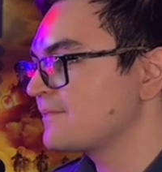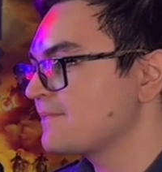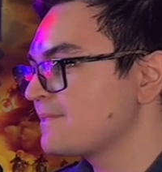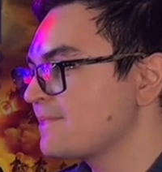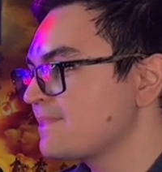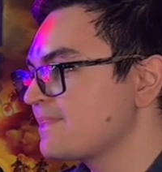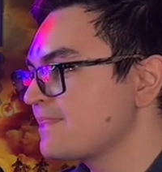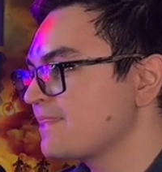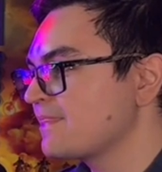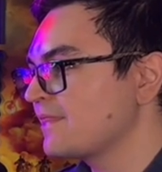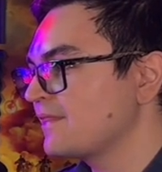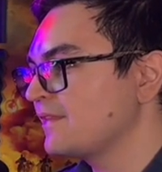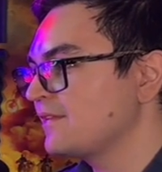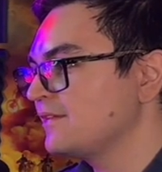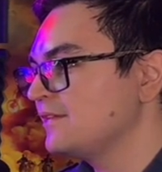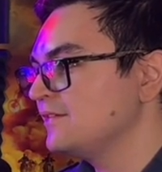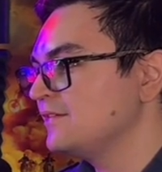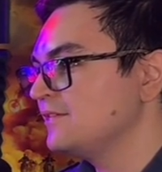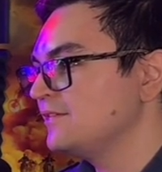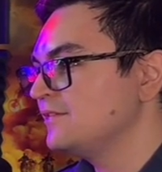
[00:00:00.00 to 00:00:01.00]

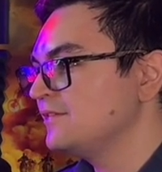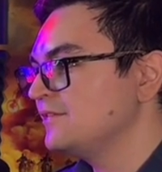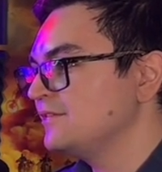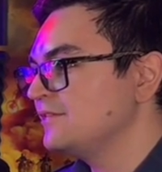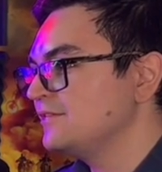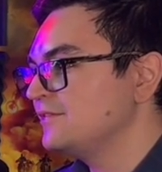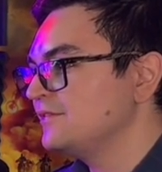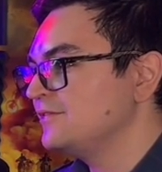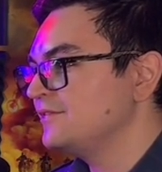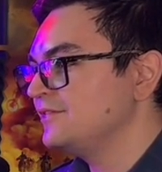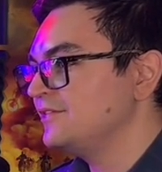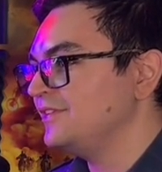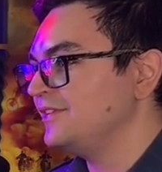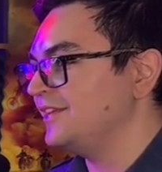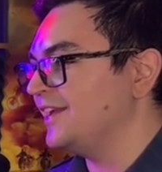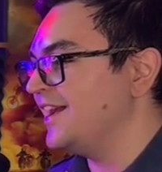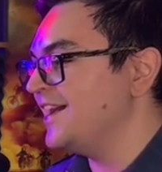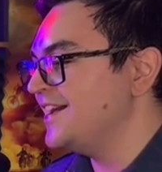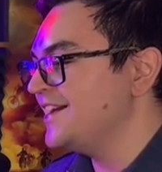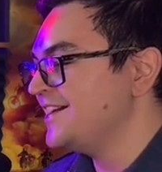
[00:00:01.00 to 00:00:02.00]

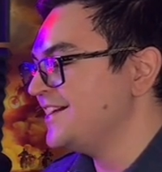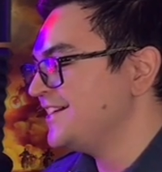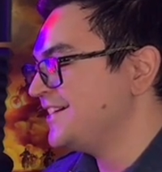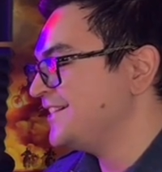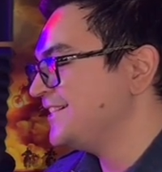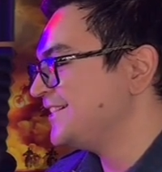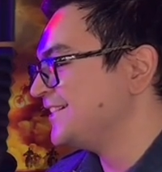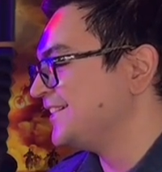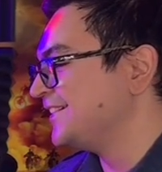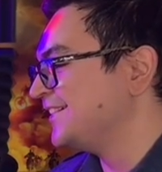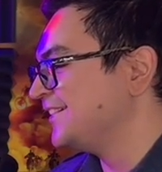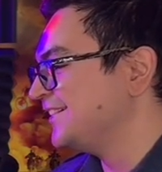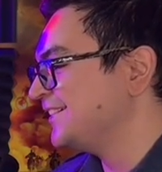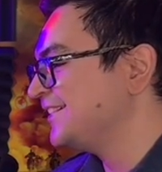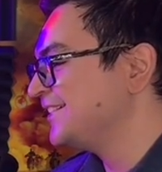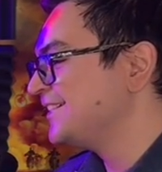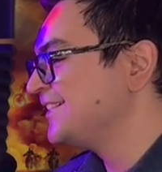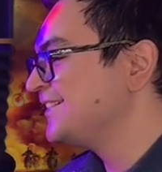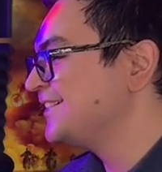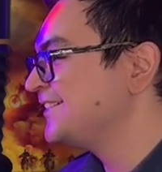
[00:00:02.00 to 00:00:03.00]

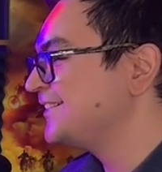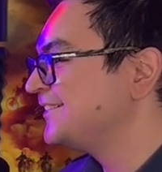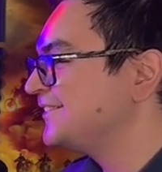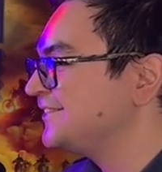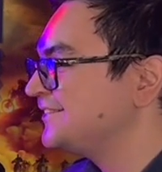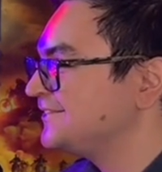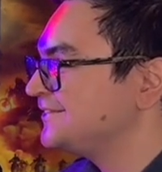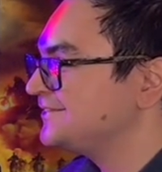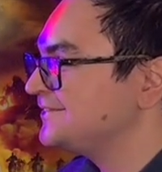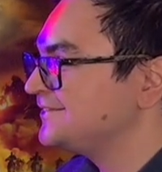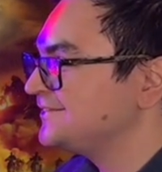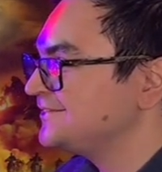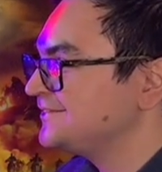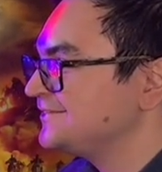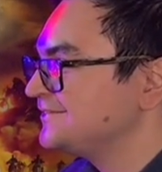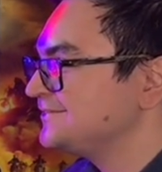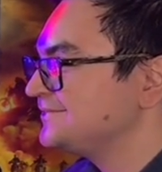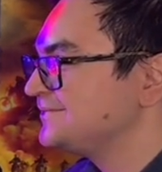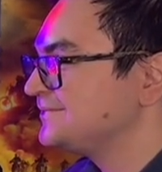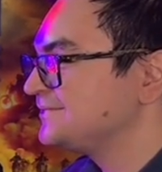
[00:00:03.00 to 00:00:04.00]

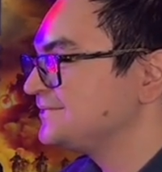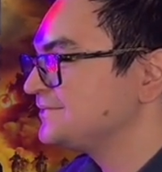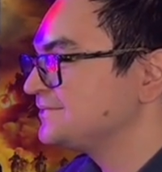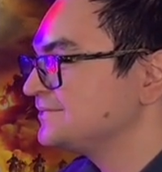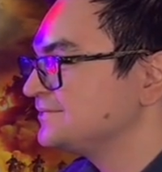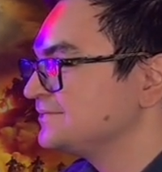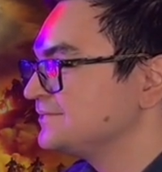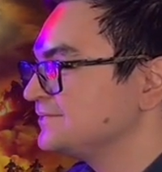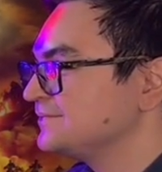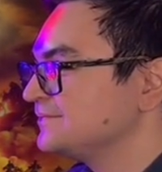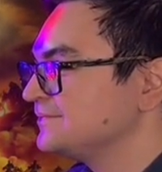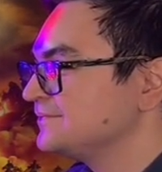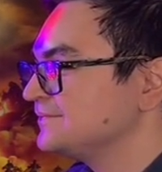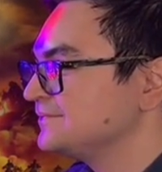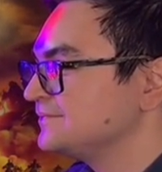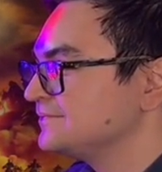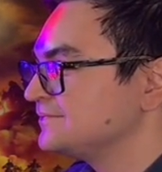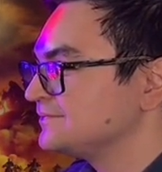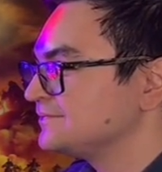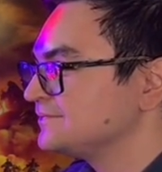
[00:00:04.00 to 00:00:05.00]

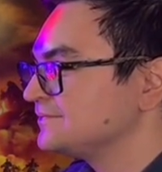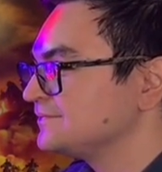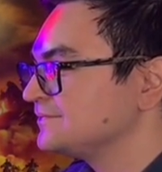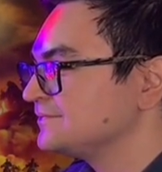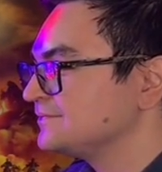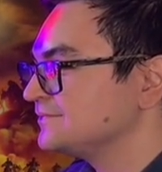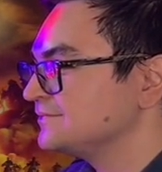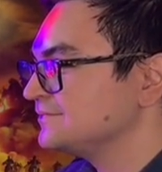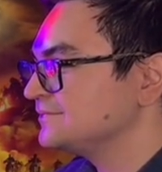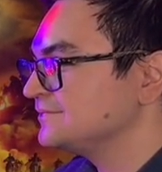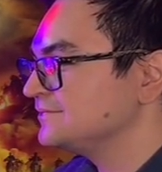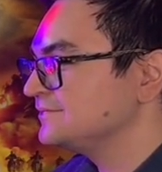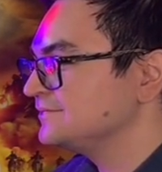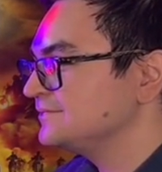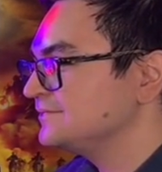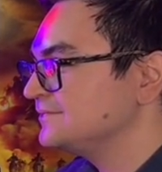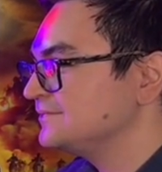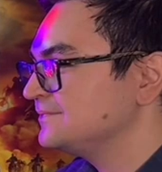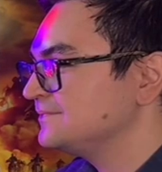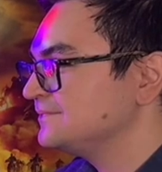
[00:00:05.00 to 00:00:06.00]

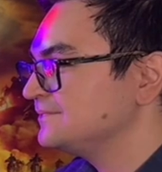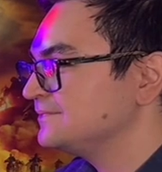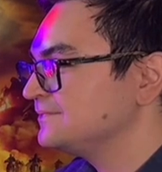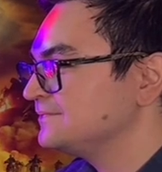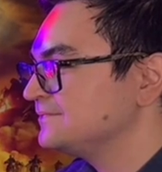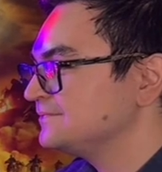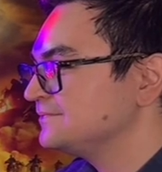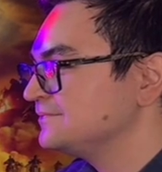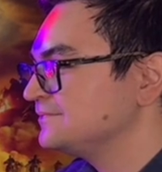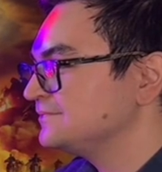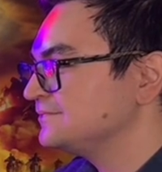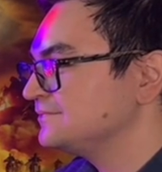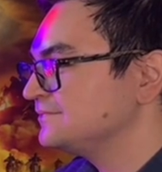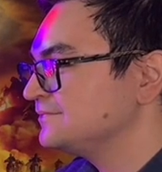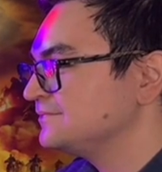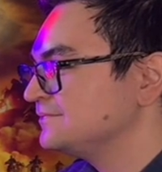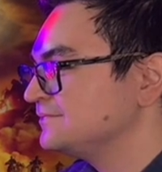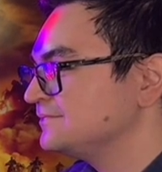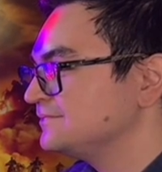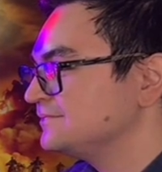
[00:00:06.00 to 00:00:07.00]

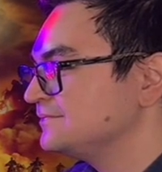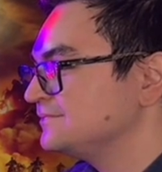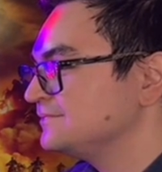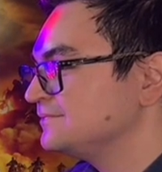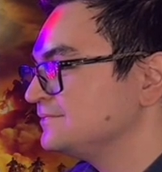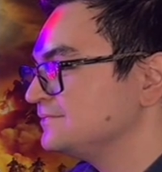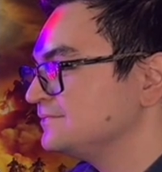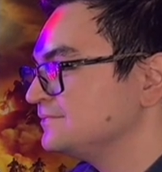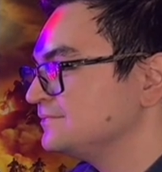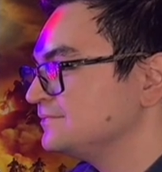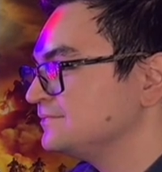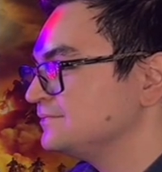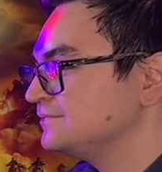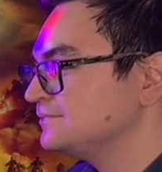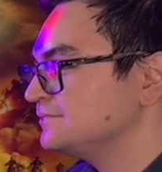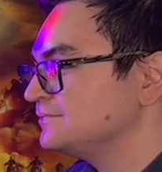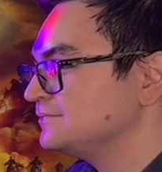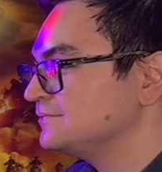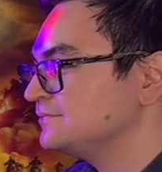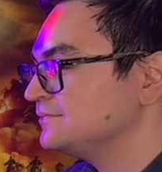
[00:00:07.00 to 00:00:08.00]
(not speaking)